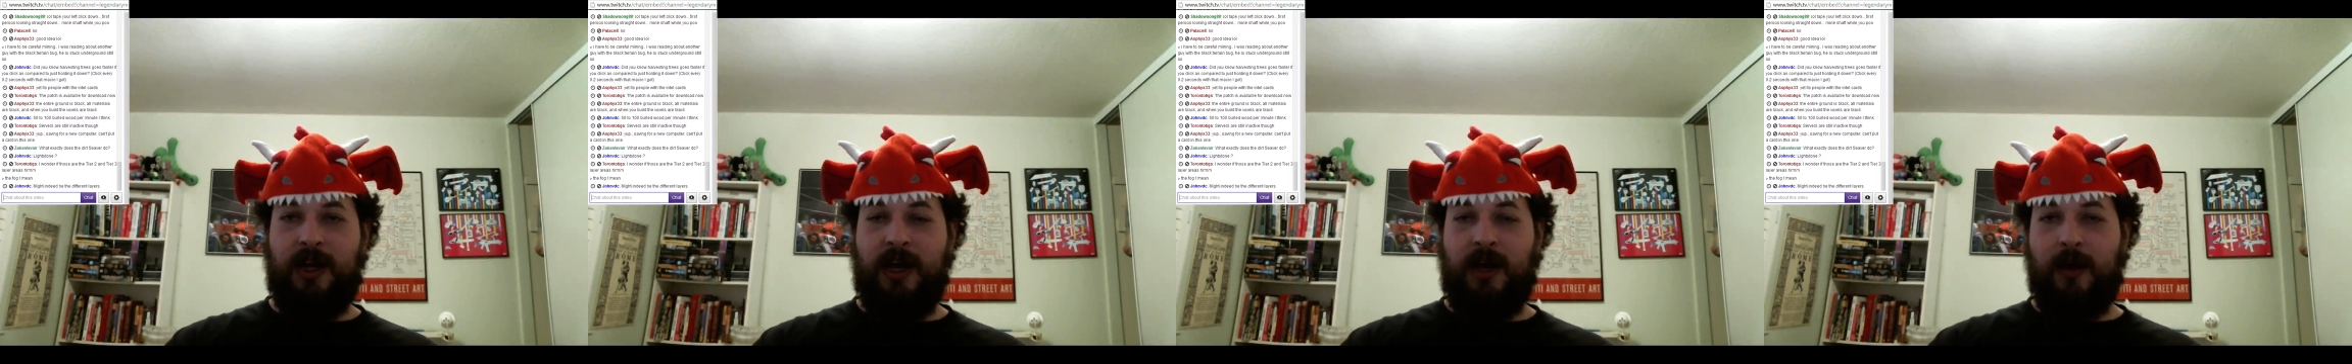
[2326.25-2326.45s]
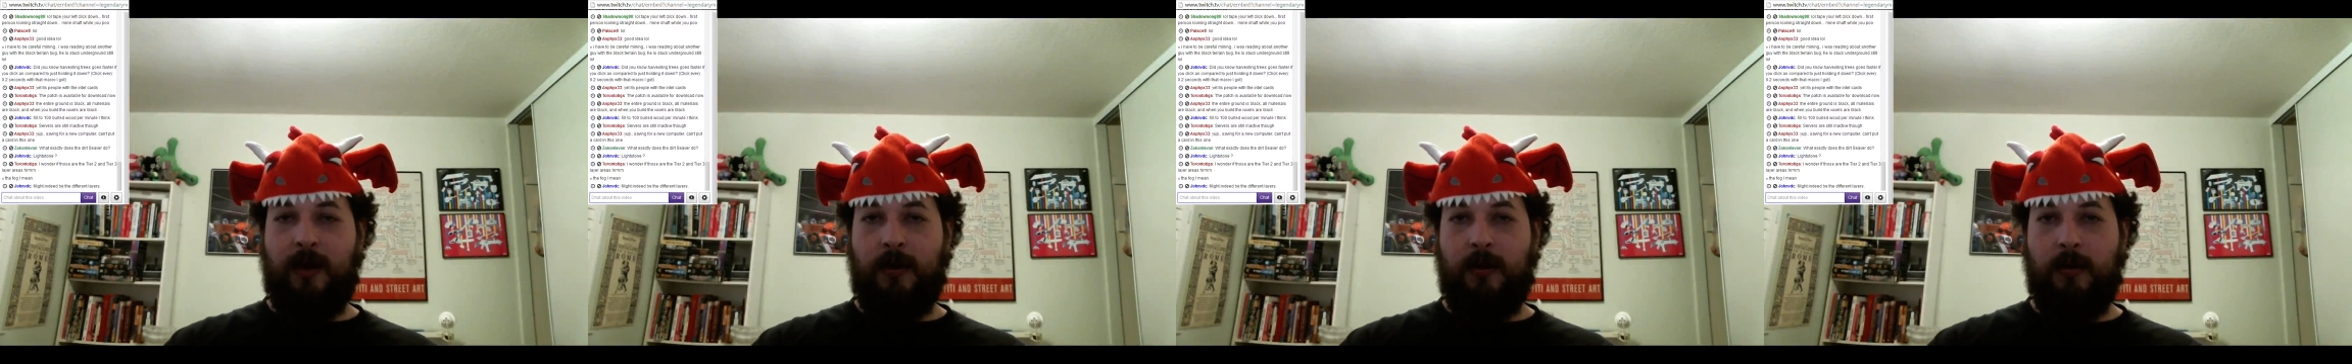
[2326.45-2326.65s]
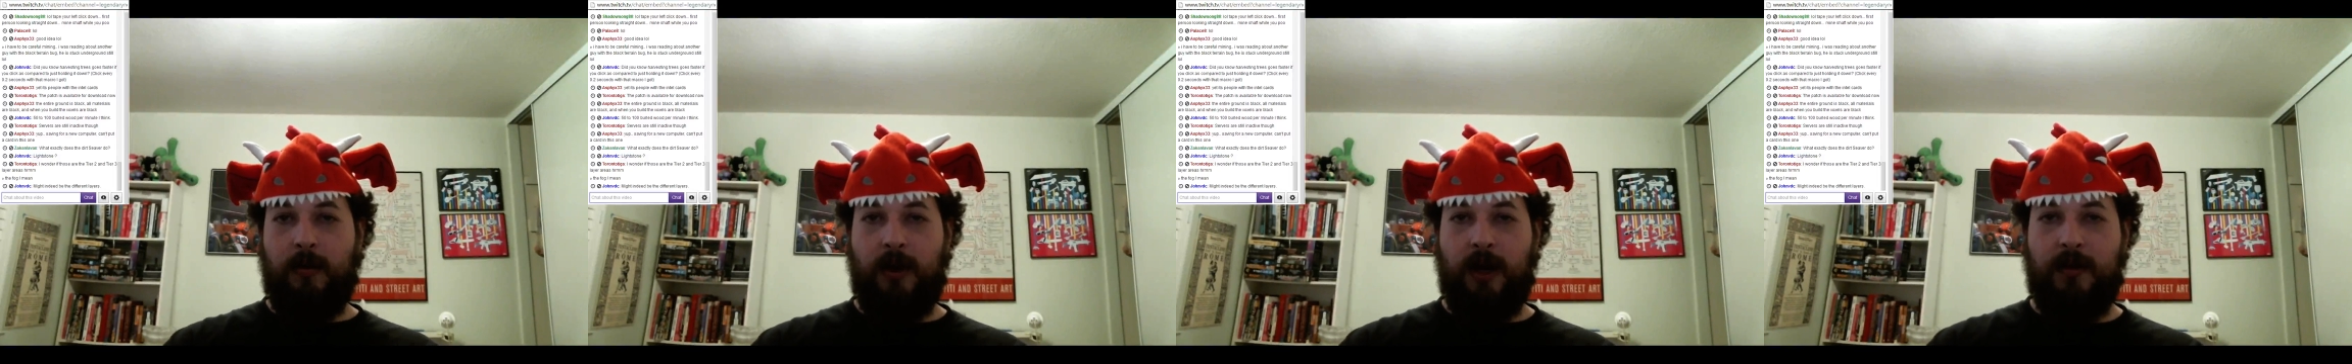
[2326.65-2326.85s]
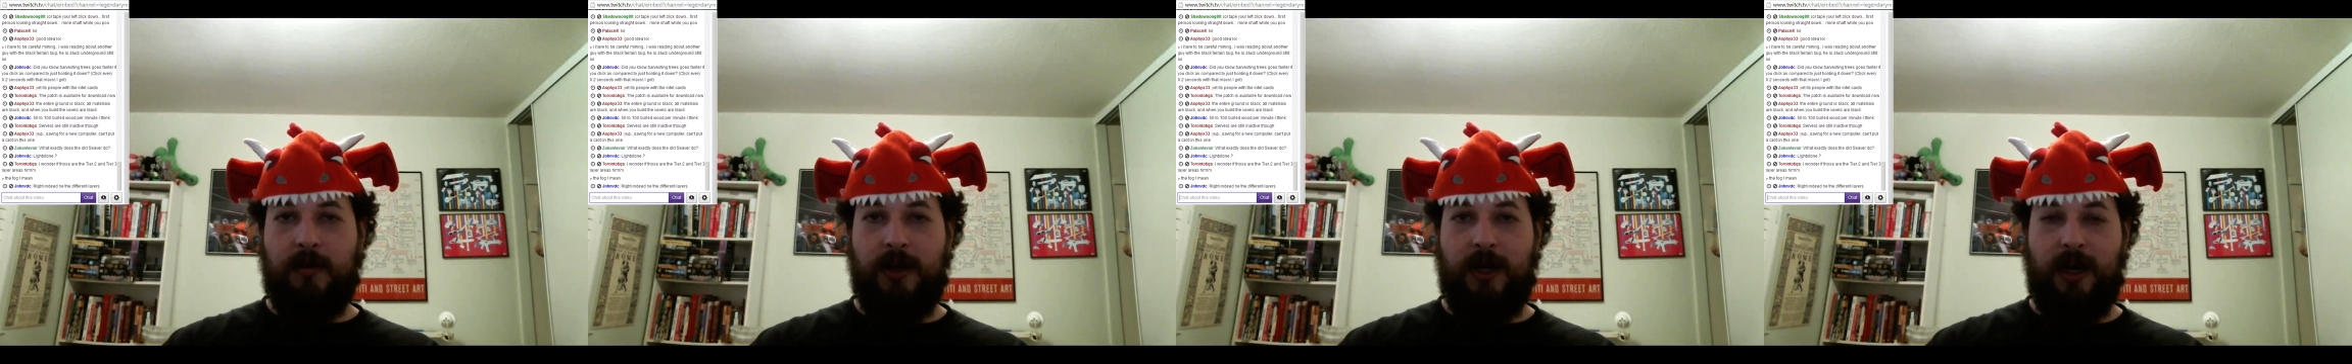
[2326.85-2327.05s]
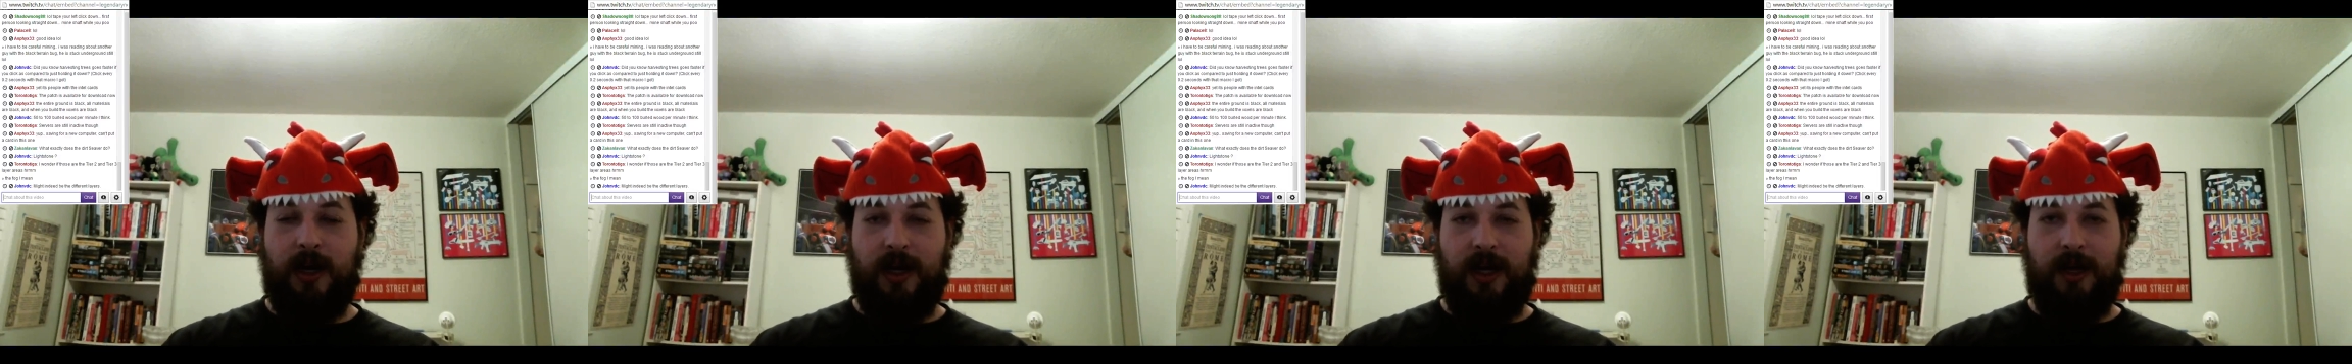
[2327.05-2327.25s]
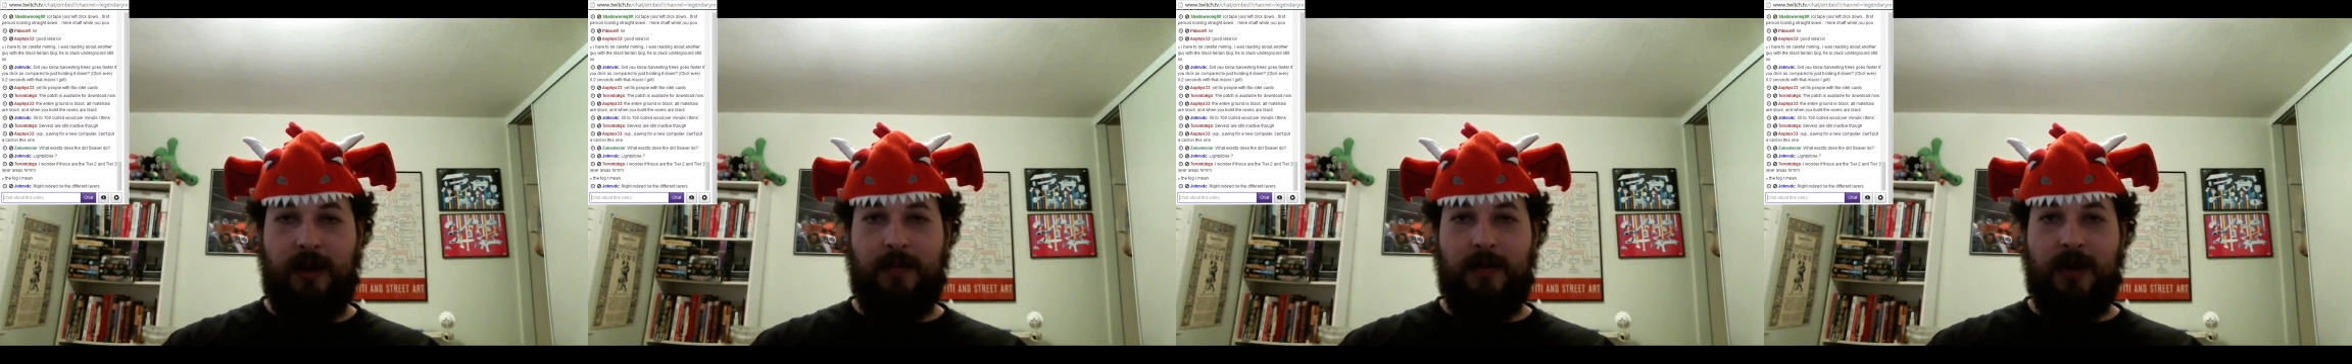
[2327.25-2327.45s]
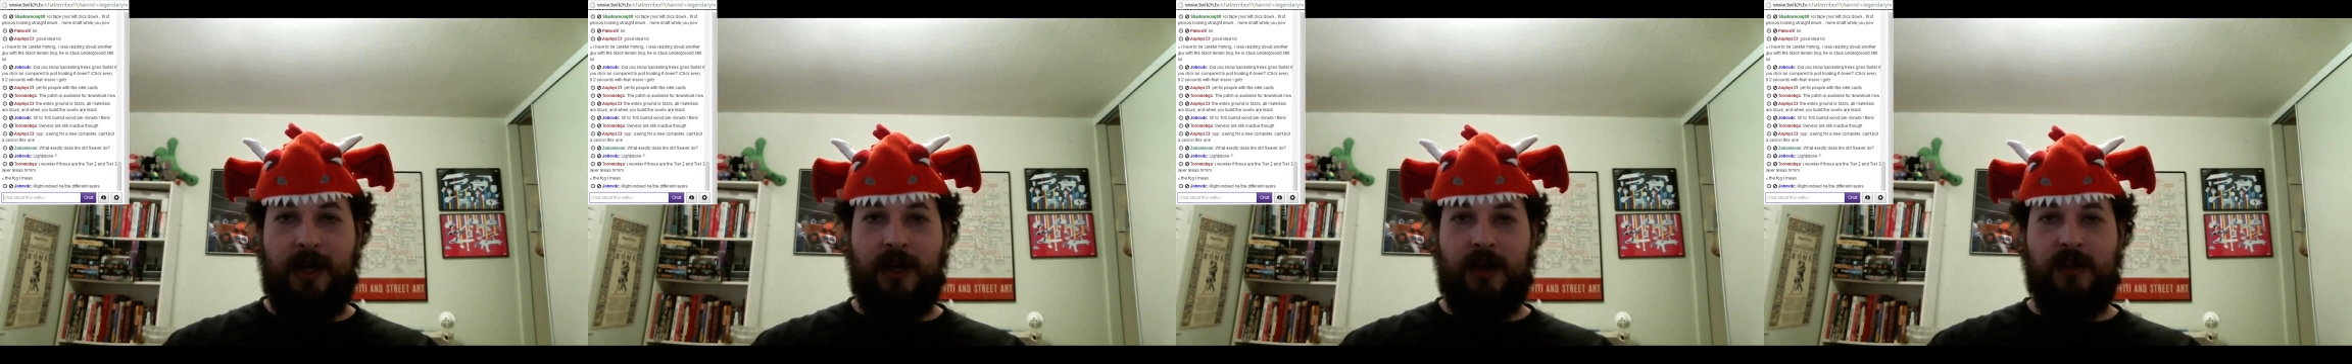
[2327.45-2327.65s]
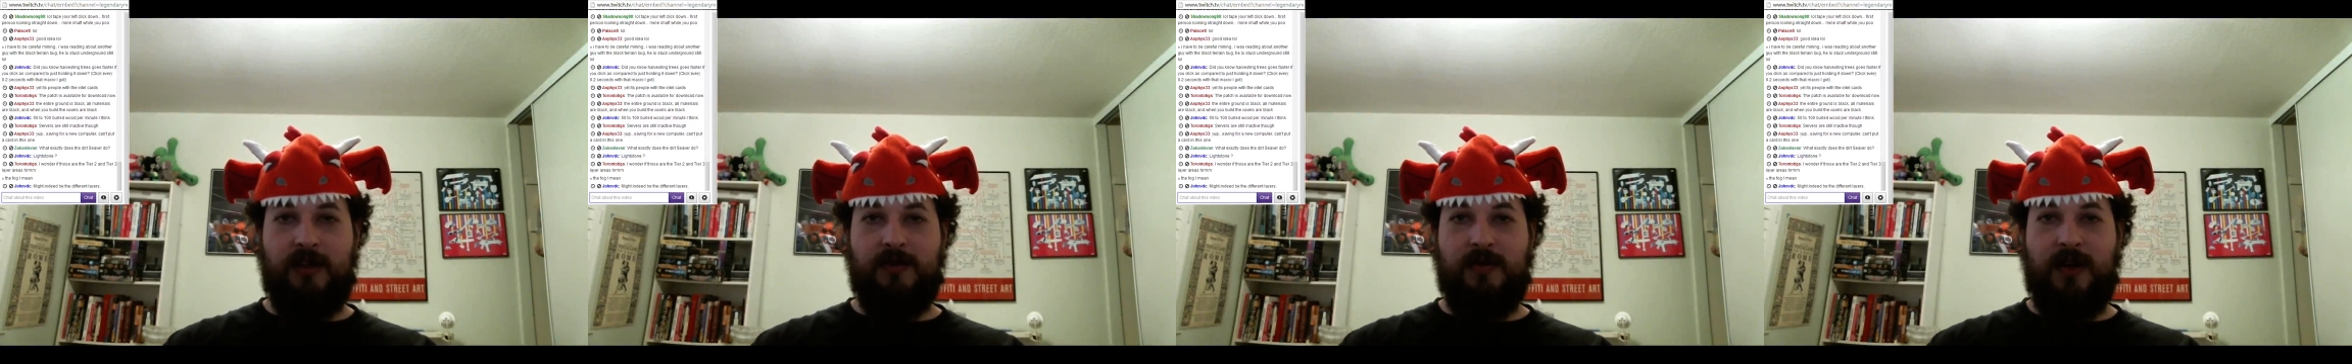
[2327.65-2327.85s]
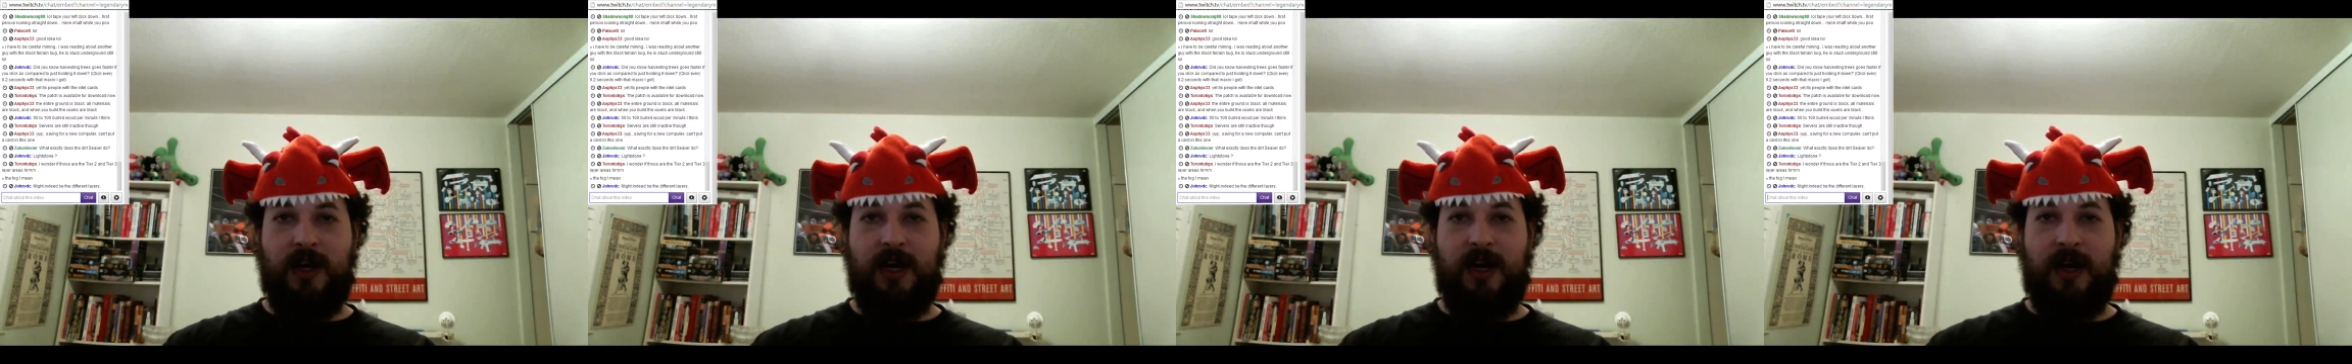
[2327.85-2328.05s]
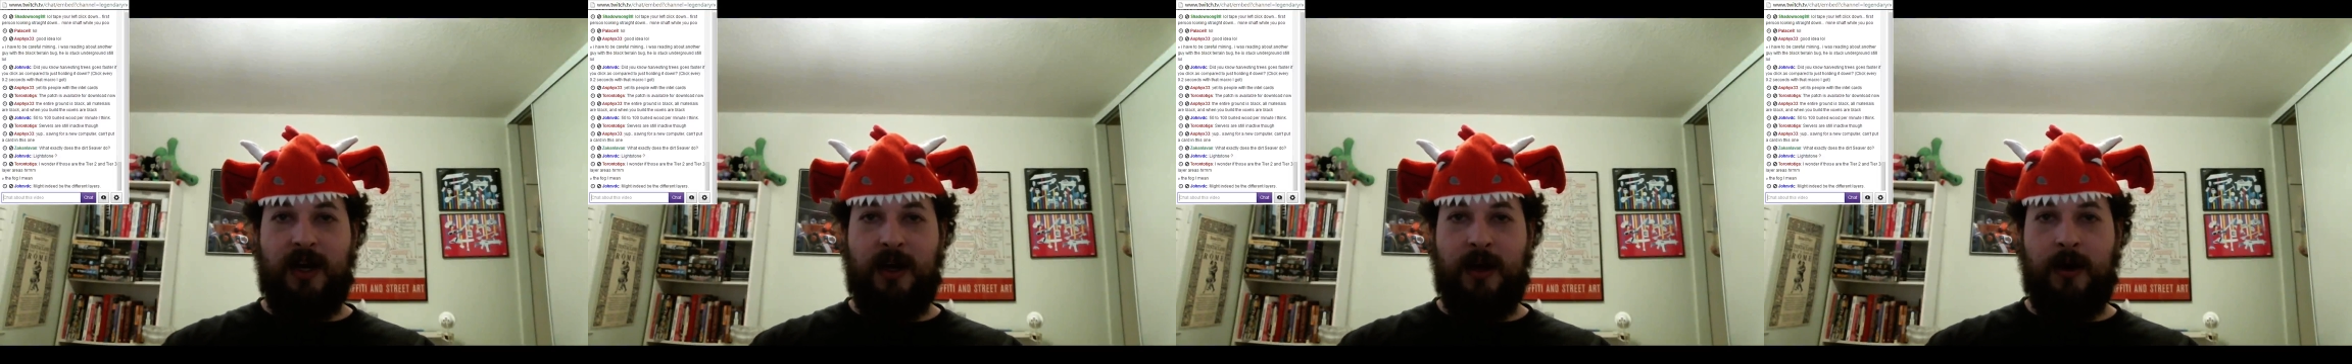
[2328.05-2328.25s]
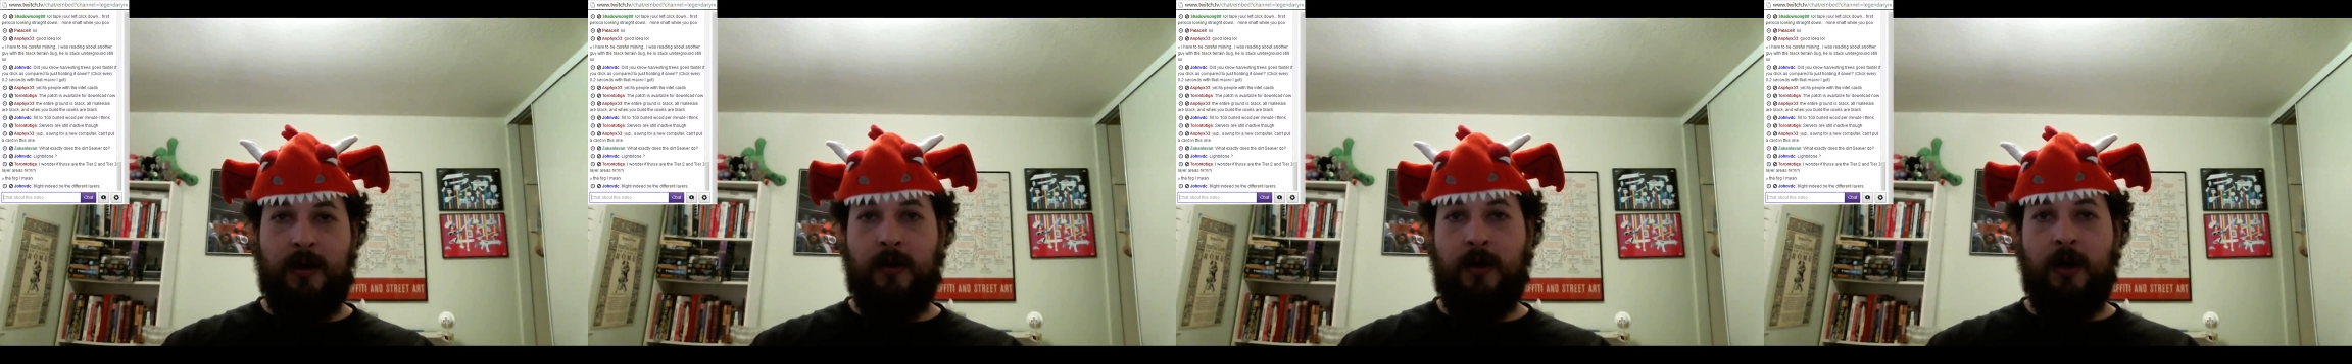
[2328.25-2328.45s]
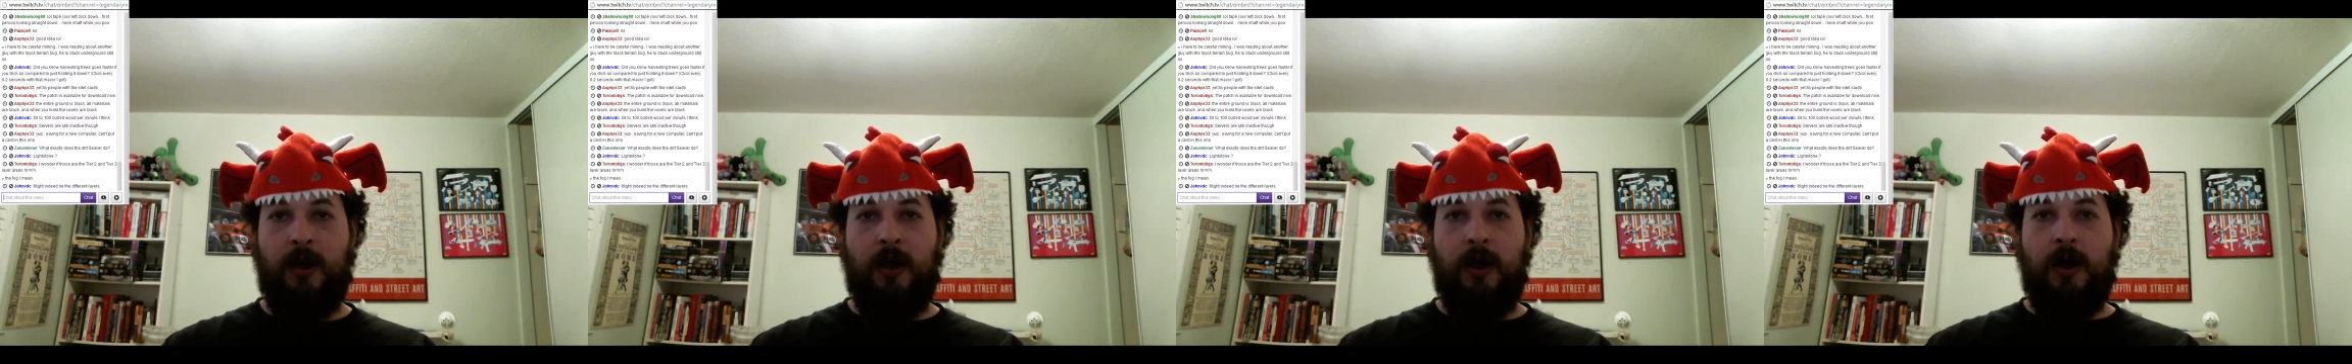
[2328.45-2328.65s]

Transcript: Now, what I'm talking about is right now